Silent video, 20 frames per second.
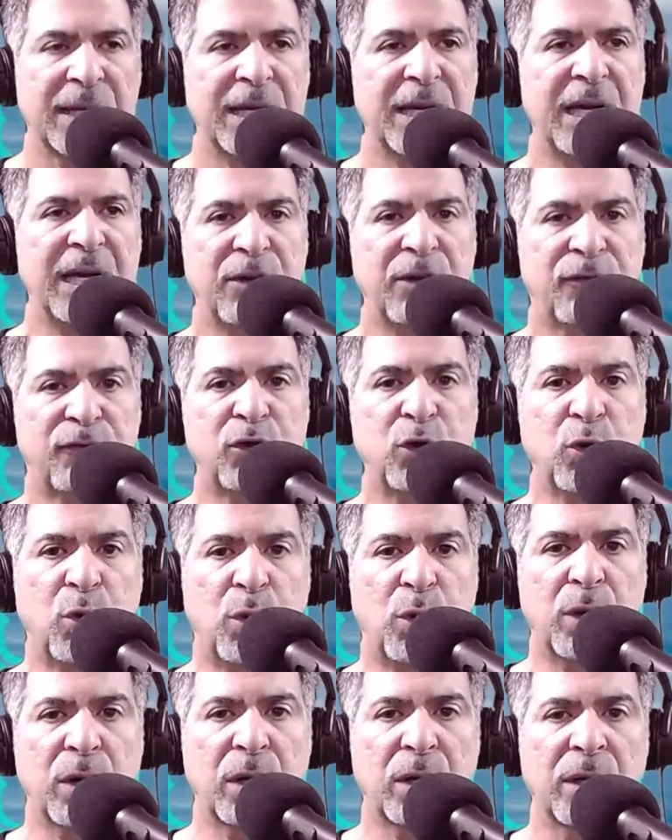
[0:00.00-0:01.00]
If
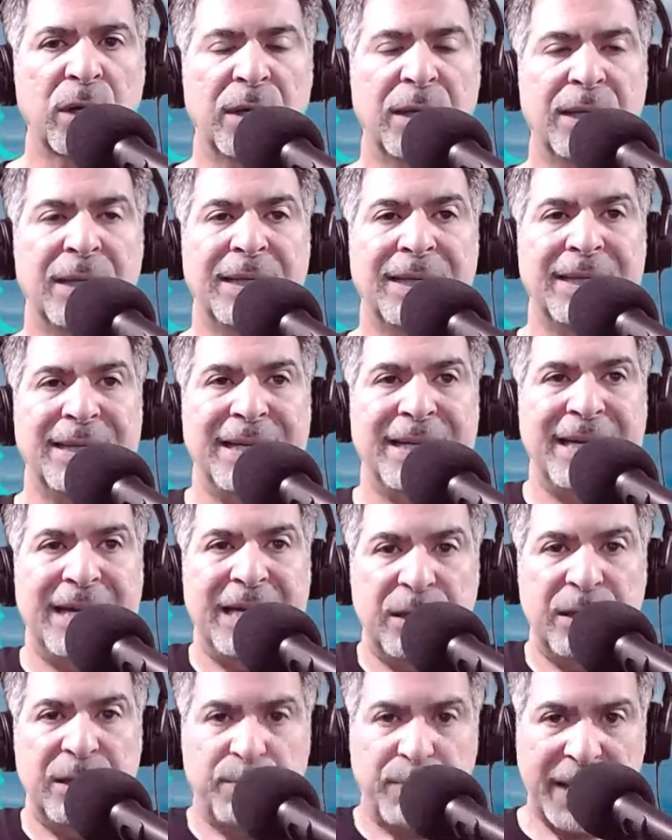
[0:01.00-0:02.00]
you're
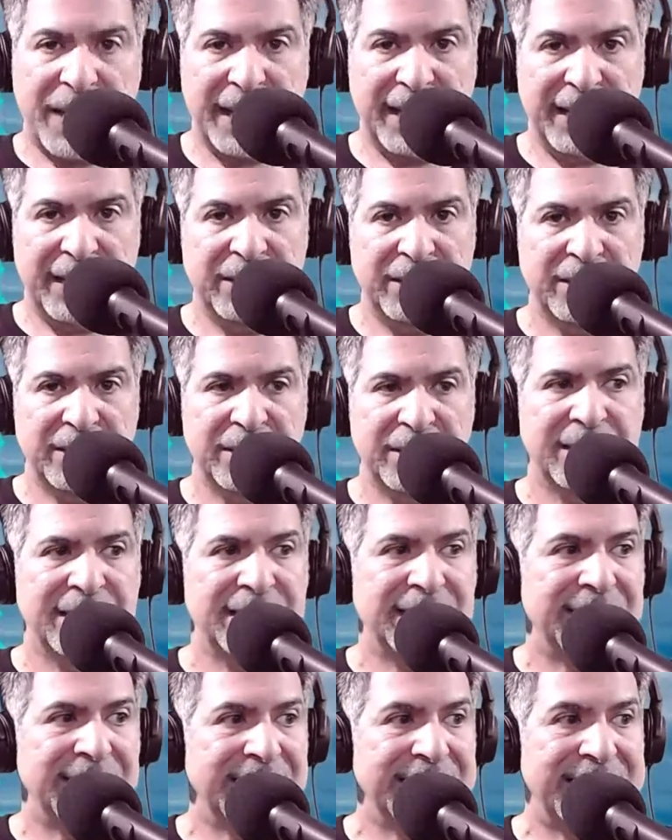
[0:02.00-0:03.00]
in pain,
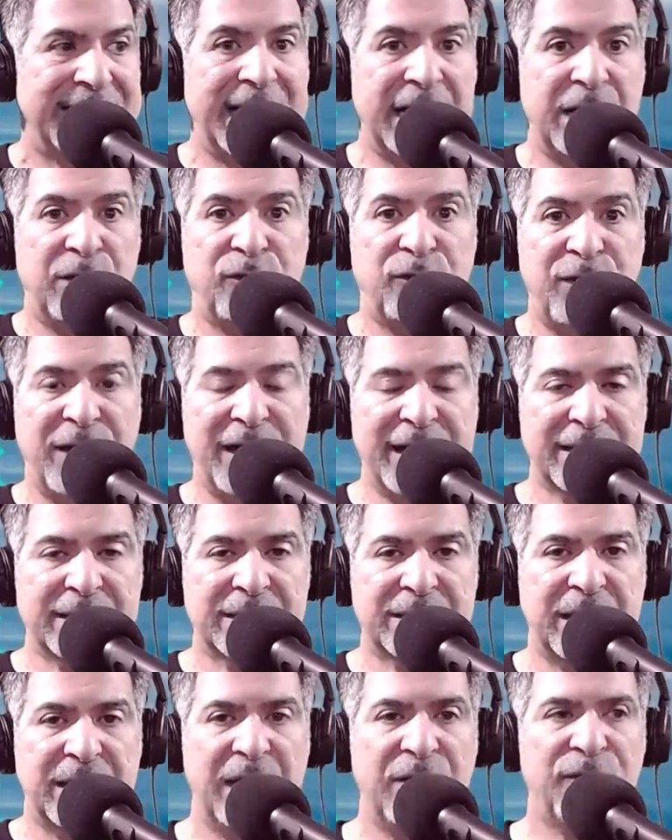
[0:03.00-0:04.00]
get it
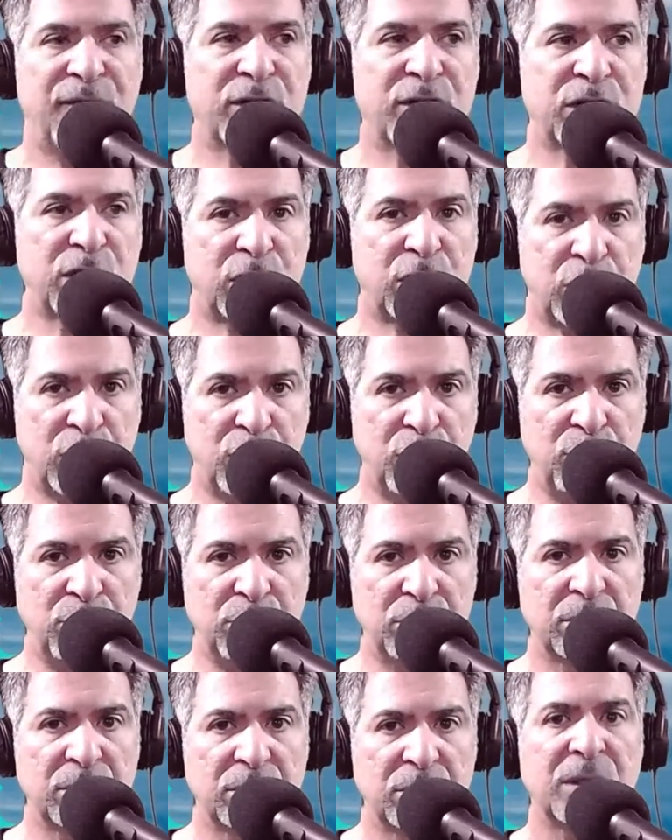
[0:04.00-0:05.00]
fixed. If it's acute,
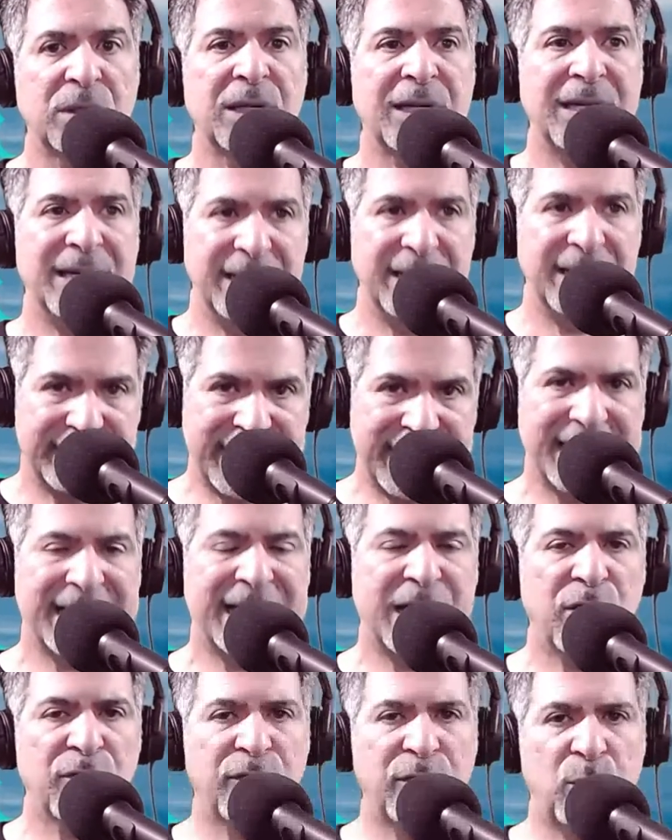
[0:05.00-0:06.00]
take
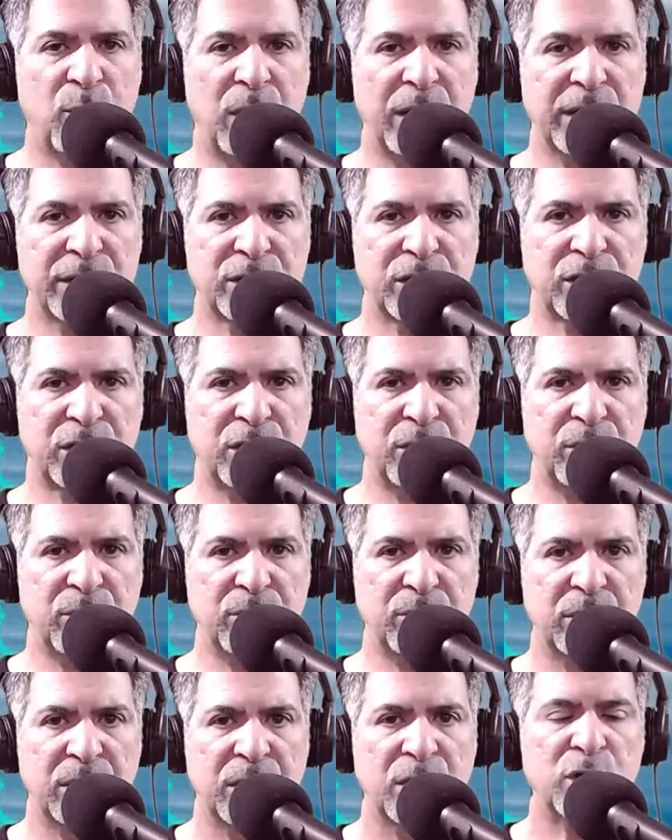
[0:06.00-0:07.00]
care of it while it's
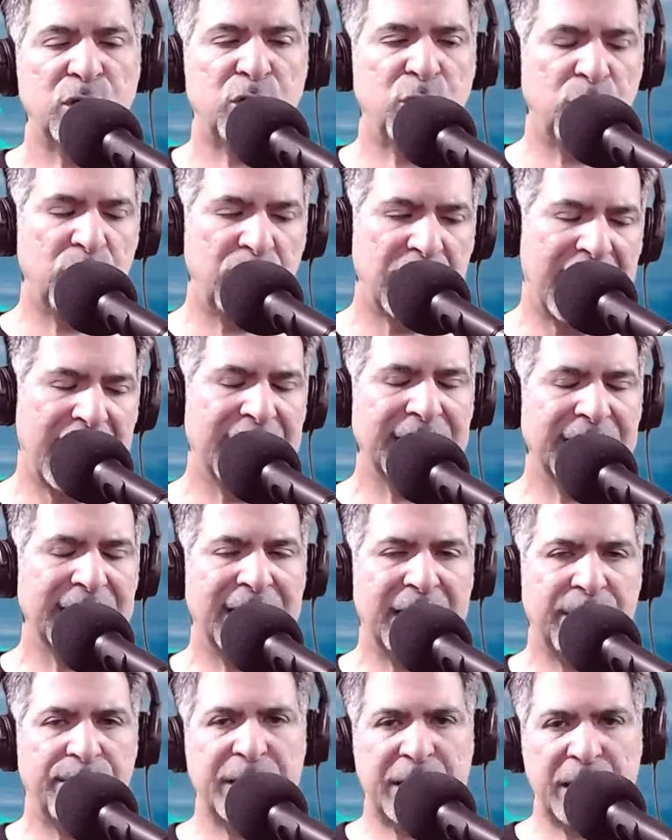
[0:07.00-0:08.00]
acute. Do not
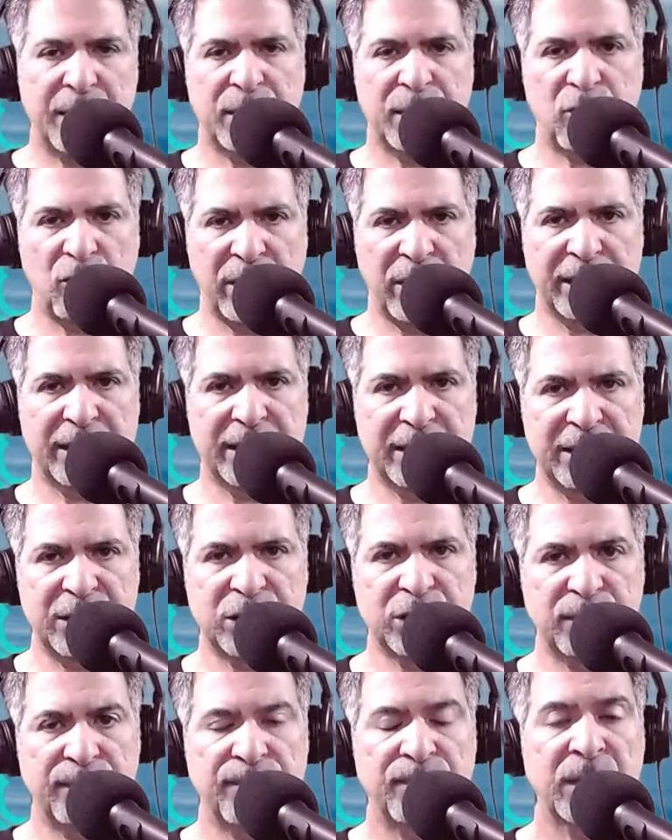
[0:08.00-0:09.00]
let it become a chronic
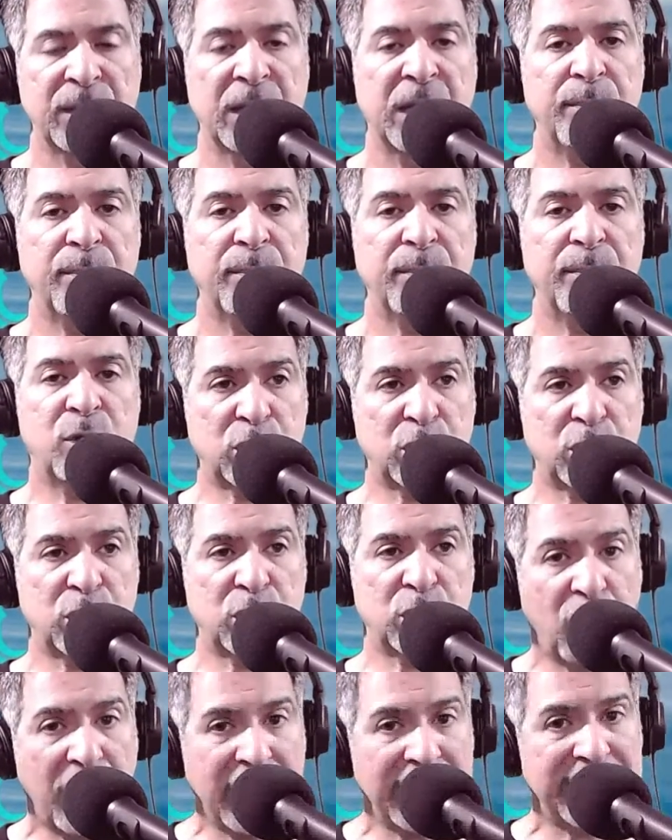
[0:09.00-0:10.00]
condition, because
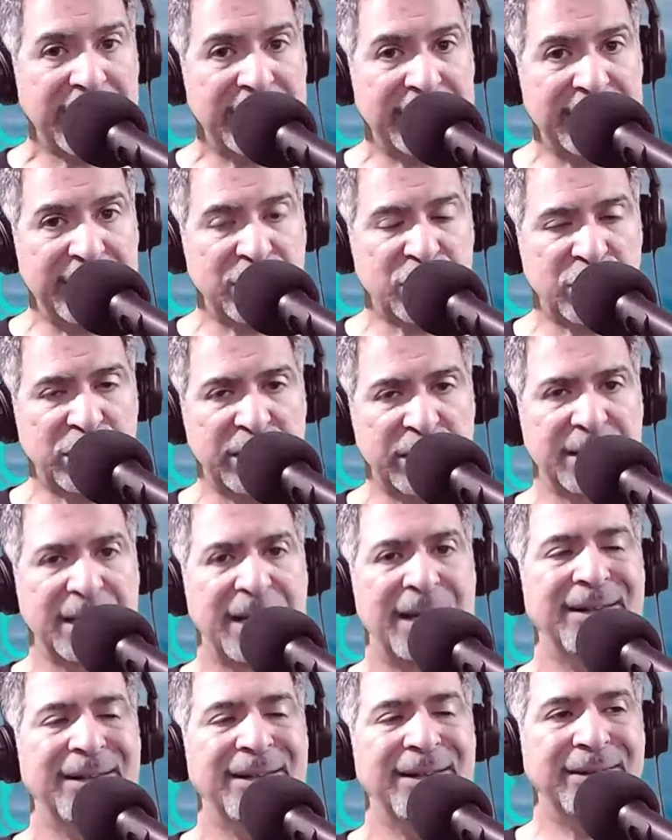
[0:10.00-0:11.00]
chronic conditions
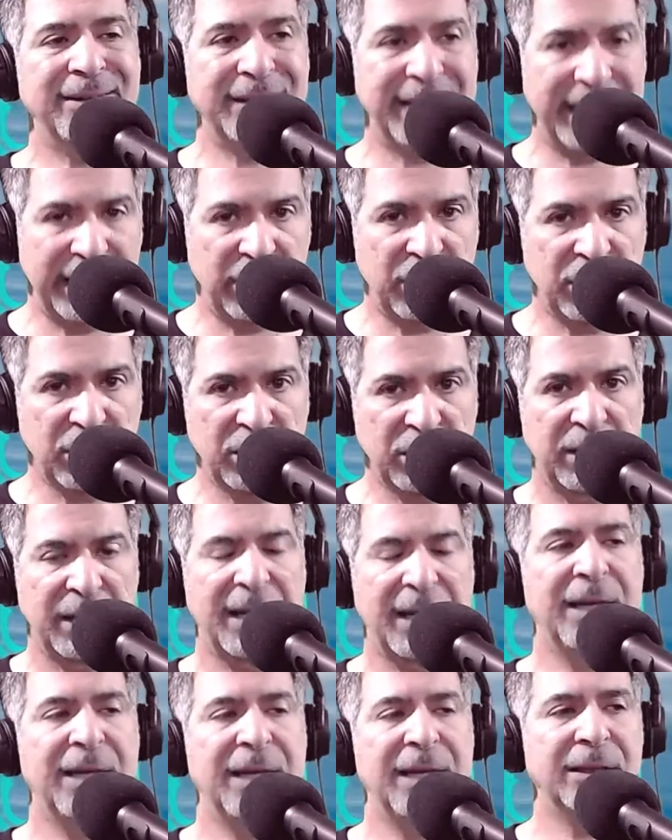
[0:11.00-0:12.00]
linger
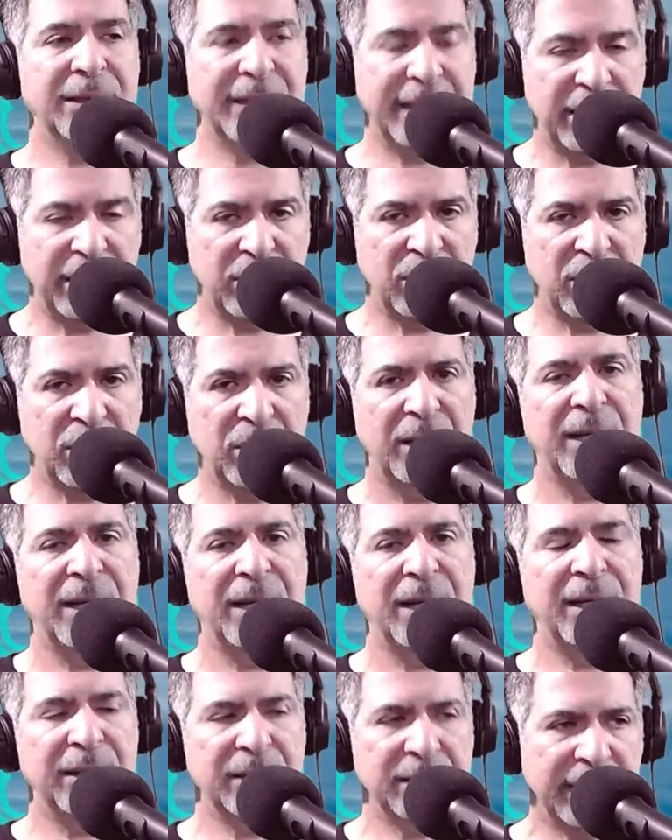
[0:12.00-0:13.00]
and linger
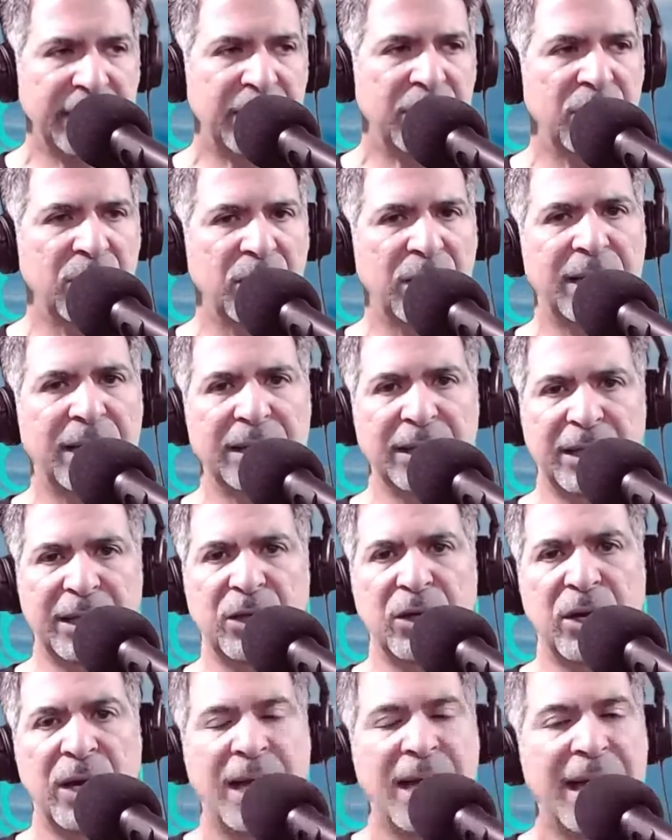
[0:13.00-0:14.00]
and linger and
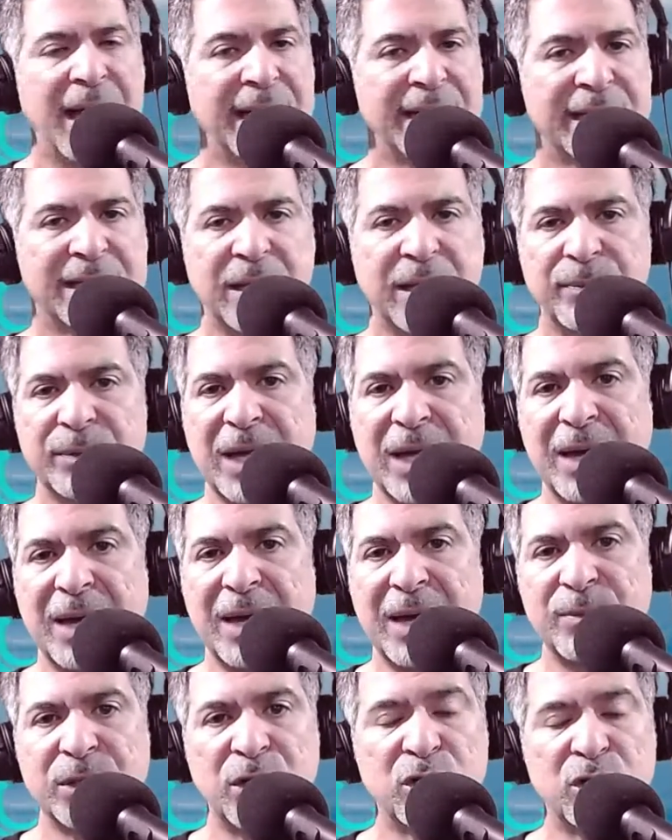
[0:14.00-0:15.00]
linger, and
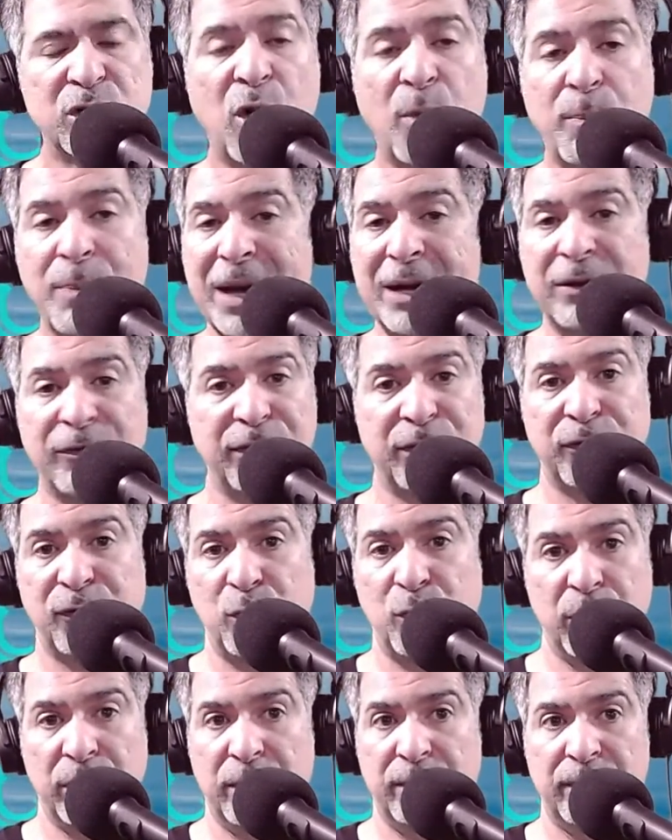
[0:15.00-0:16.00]
sometimes there's no benefit
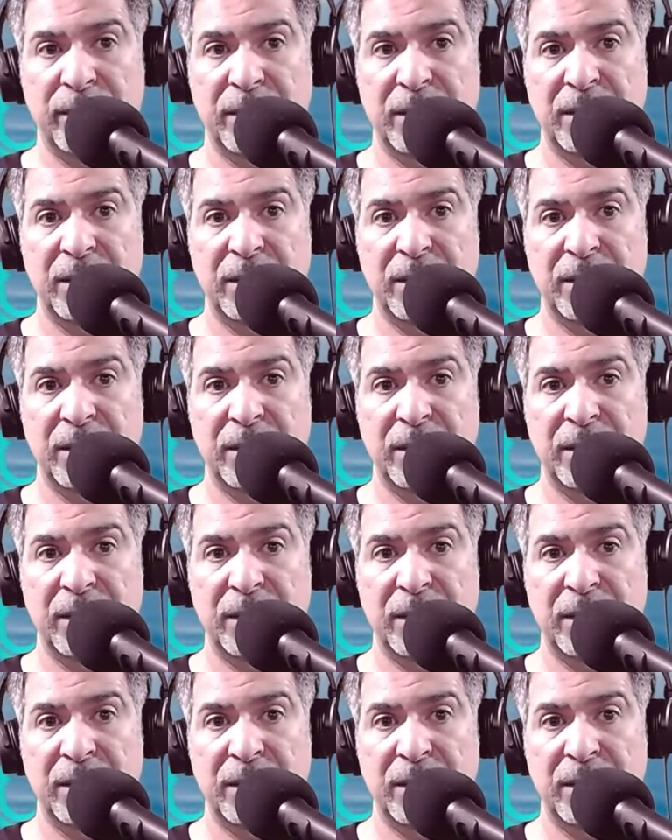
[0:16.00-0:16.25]
for them.